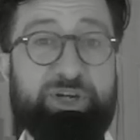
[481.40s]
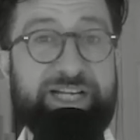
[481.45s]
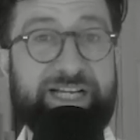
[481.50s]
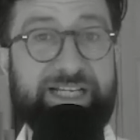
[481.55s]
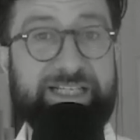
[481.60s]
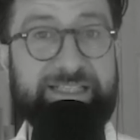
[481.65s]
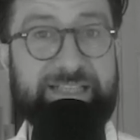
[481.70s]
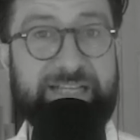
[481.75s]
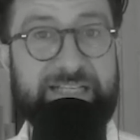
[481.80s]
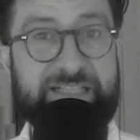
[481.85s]

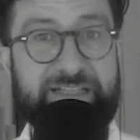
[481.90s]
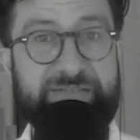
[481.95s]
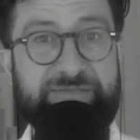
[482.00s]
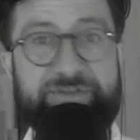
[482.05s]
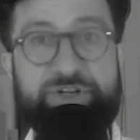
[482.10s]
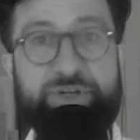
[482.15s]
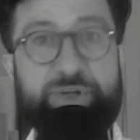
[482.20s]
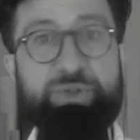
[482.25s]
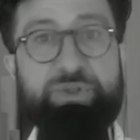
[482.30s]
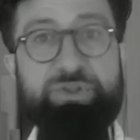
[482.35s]
extensive
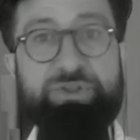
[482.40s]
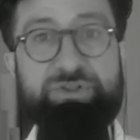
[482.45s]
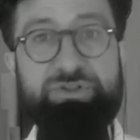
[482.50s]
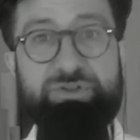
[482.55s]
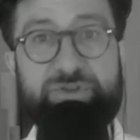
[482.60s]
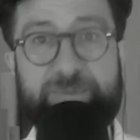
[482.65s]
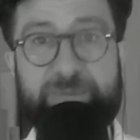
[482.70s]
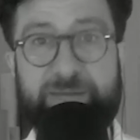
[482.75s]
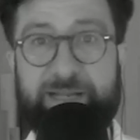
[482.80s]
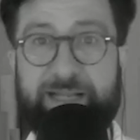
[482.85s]
notes
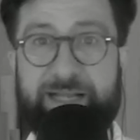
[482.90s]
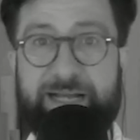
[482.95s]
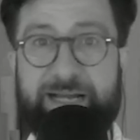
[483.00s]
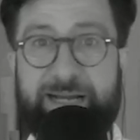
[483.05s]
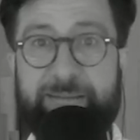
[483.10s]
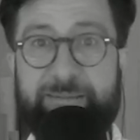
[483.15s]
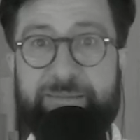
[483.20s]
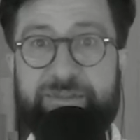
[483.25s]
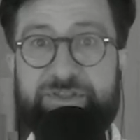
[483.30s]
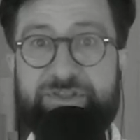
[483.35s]
to my
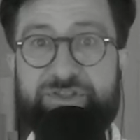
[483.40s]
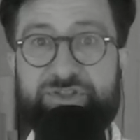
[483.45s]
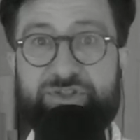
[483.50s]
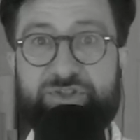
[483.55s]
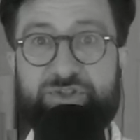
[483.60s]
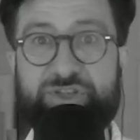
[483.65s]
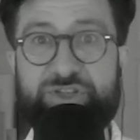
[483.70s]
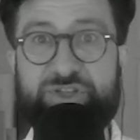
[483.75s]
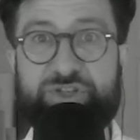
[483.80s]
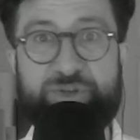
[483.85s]
labs
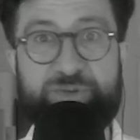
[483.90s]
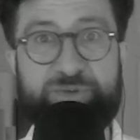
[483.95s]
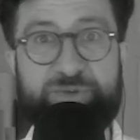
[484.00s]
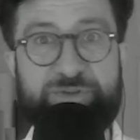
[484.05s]
in terms